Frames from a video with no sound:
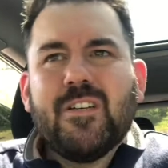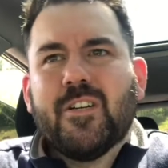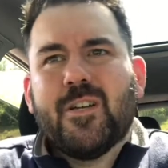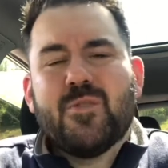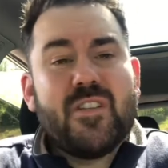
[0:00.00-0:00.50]

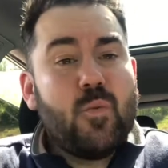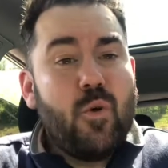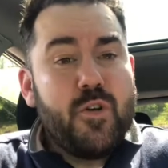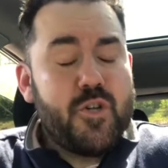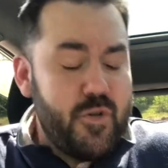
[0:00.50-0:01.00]
I don't see
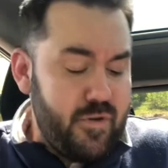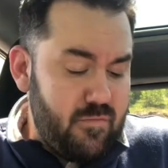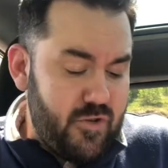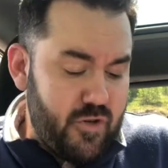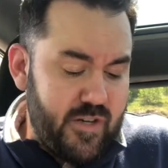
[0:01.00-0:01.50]
why it
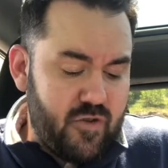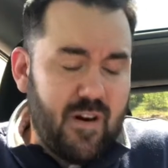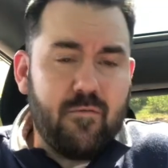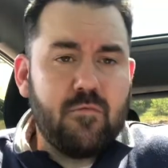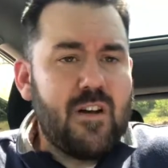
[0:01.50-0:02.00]
shouldn't. Should it
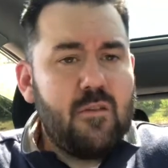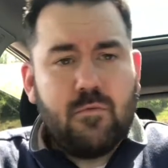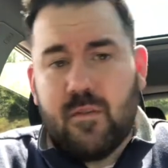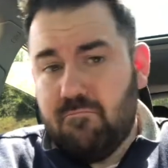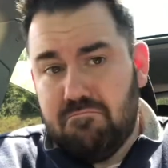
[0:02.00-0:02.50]
travel
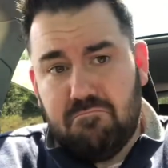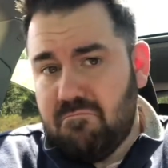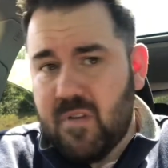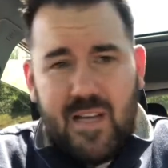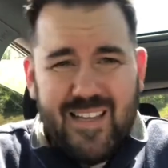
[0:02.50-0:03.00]
round?
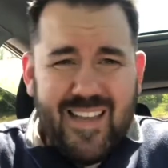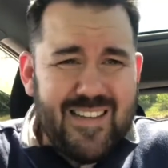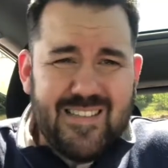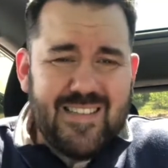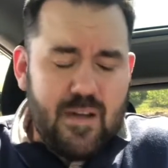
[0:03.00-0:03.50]
Again,
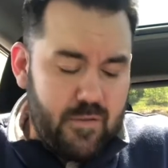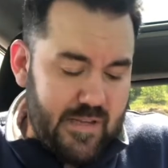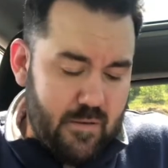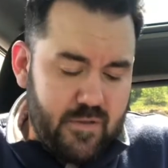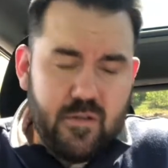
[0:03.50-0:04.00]
it's
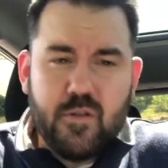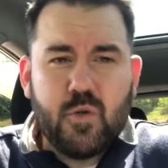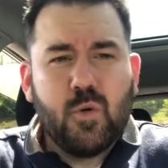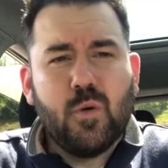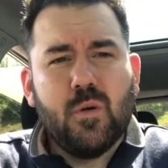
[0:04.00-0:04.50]
down to the
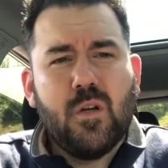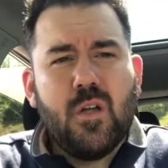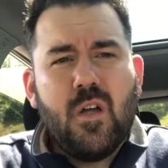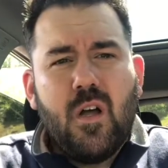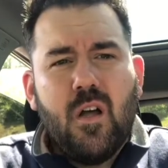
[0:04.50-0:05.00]
tour,
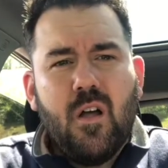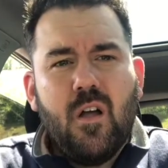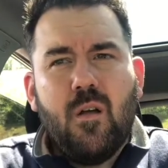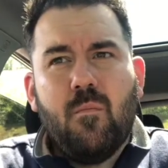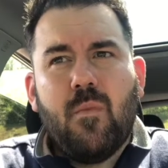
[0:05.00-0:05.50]

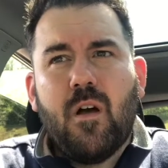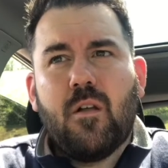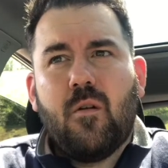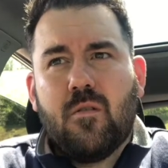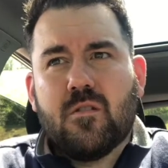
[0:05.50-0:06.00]

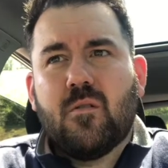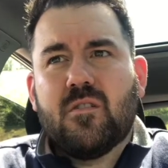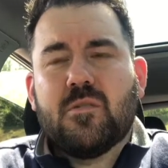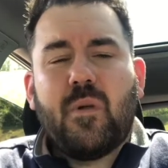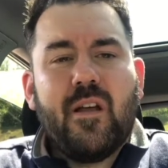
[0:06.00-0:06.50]
as long
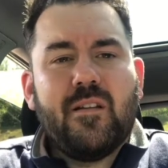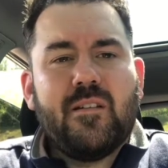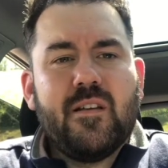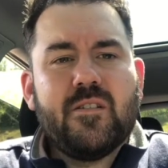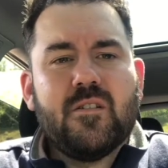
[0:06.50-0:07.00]
as it's played at
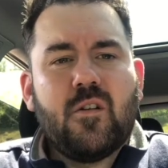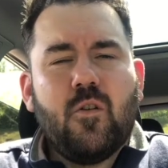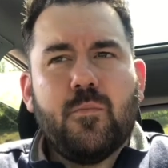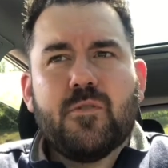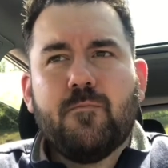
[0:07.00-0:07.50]
decent
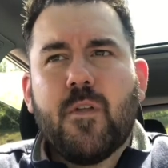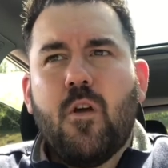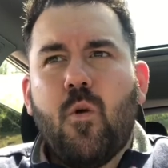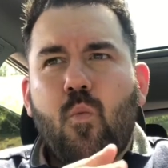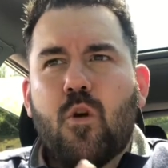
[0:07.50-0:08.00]
clubs.
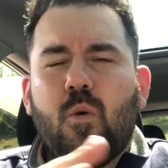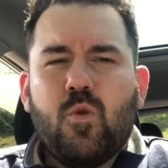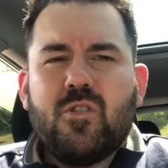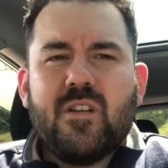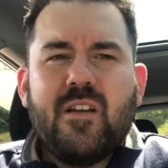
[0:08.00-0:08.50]
What I
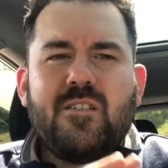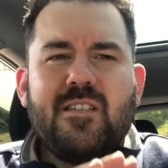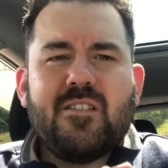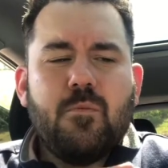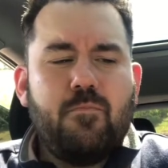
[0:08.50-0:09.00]
would say is
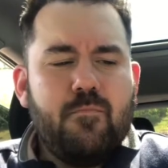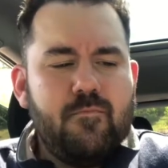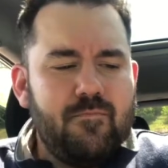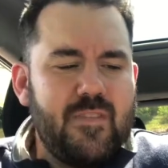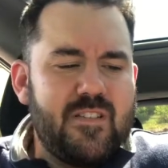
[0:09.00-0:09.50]
it's
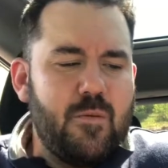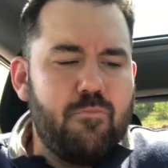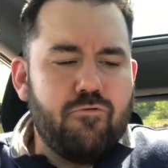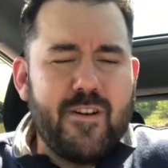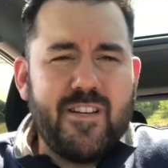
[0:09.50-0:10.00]
the
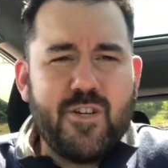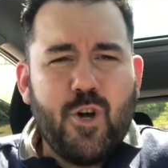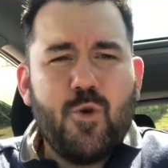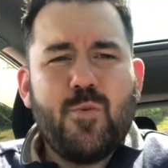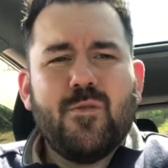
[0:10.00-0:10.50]
British
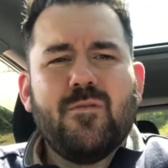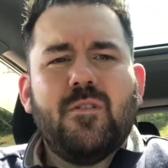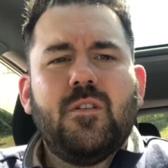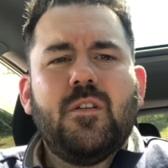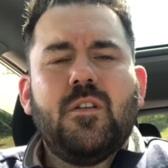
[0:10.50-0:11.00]
Open,
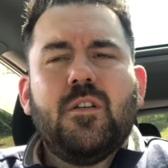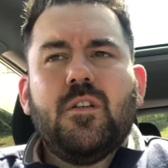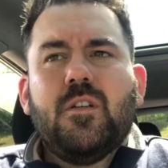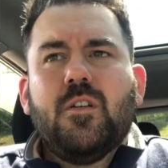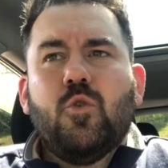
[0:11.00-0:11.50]

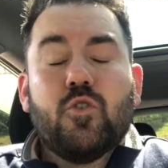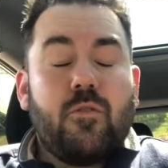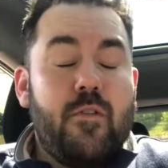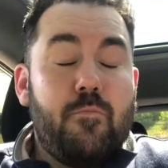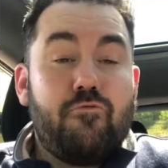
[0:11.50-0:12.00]
or
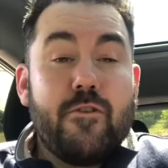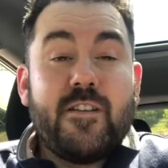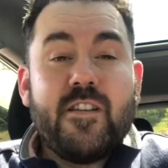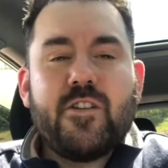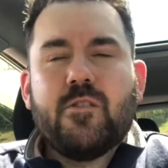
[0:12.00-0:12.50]
sorry, the
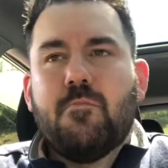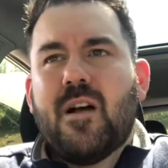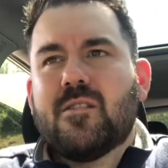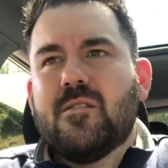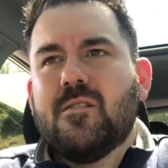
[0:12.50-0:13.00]
British
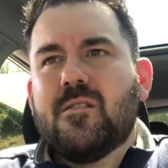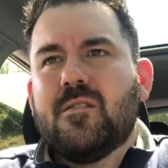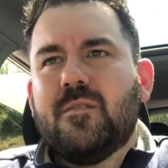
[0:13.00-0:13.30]
Masters.